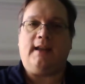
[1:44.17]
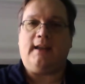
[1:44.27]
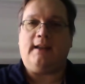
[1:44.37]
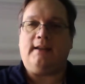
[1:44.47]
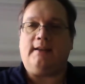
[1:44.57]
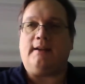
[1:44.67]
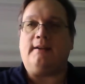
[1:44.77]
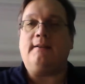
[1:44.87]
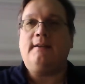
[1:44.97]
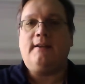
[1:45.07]

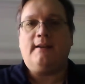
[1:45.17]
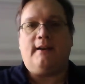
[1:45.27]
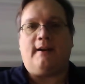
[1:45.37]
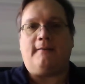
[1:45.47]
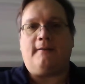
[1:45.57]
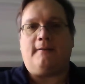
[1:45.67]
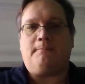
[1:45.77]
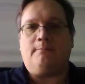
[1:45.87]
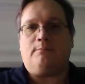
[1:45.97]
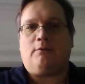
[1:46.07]
a
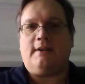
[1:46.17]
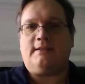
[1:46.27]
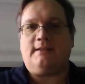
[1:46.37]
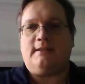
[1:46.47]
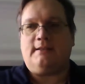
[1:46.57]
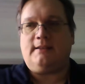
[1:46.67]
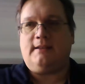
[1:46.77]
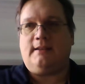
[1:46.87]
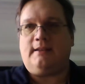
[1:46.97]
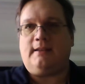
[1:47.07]
president
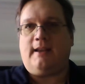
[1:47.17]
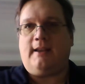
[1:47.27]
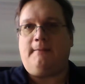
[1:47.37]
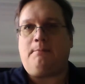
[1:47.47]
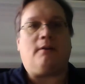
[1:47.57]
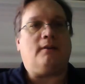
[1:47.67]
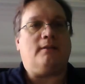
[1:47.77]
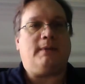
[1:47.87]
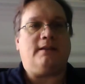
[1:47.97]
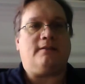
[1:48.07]
in a
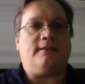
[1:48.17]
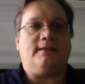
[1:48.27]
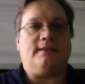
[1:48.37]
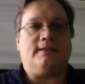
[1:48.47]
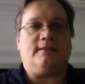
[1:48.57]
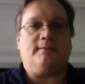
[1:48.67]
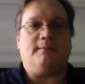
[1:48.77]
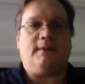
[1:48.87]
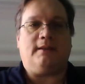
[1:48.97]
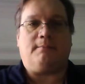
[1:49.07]
parliamentary system,
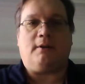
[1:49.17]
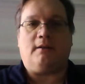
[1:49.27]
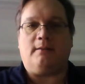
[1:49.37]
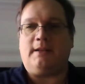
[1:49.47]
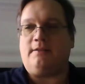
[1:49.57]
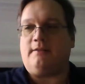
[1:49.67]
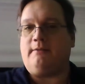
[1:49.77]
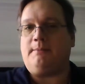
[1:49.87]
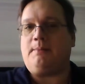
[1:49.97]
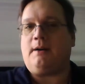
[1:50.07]
a parliamentary
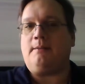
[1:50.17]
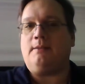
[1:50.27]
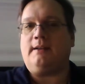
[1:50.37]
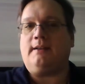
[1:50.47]
republic,